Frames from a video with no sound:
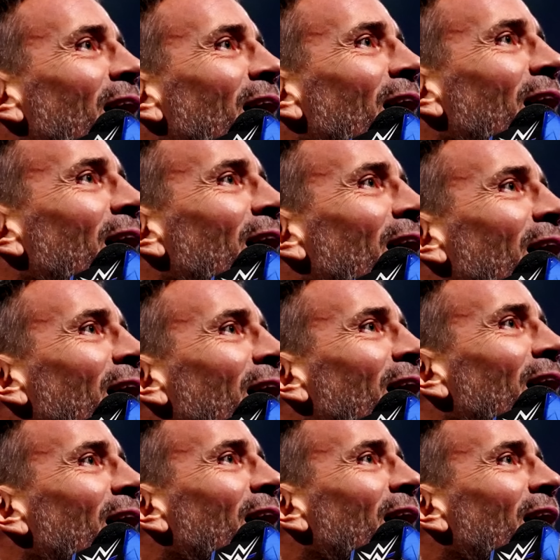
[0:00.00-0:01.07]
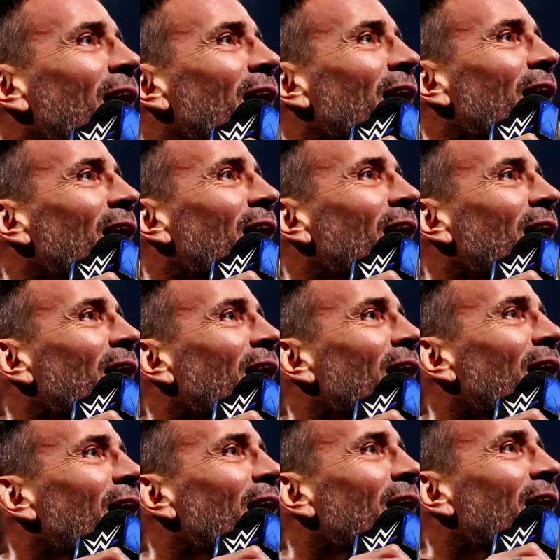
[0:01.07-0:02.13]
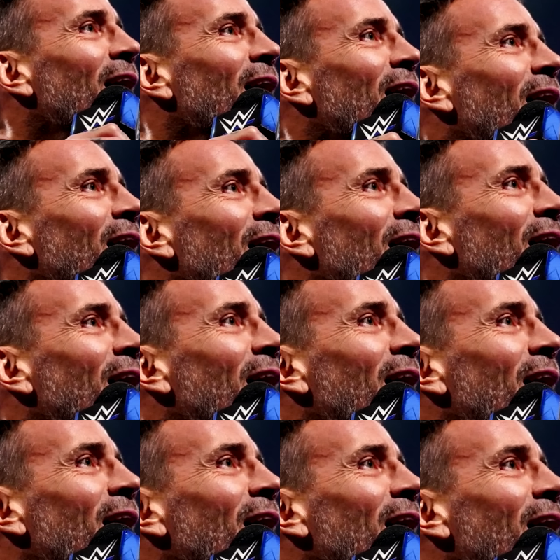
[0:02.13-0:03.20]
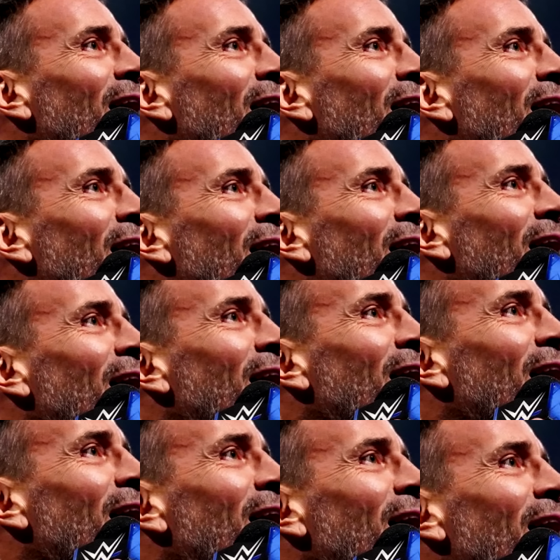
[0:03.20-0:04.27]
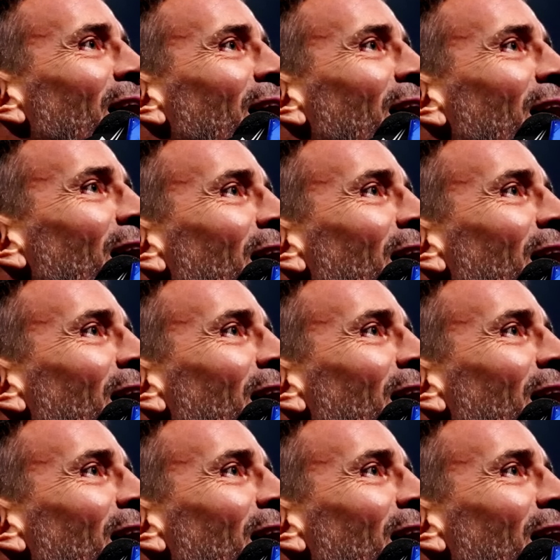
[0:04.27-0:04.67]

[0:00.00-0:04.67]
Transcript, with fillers: Haus of Wrestling would add that Triple H was also at the show, and Punk's interactions with the